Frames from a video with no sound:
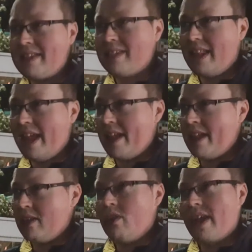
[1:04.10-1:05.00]
that's like,
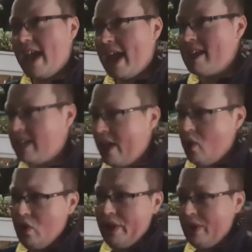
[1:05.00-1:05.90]
okay, it's like
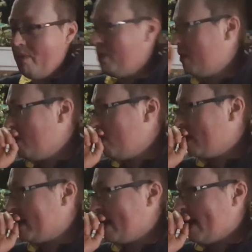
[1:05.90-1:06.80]
only up the
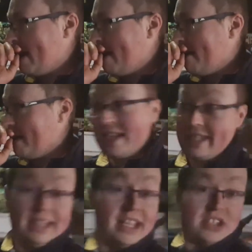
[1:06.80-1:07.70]
road, because
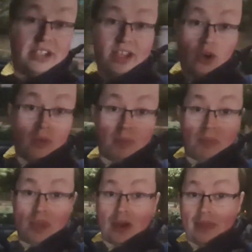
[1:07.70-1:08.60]
it's literally up
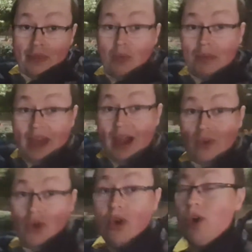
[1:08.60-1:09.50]
that
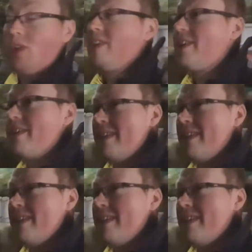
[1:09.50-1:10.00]
road,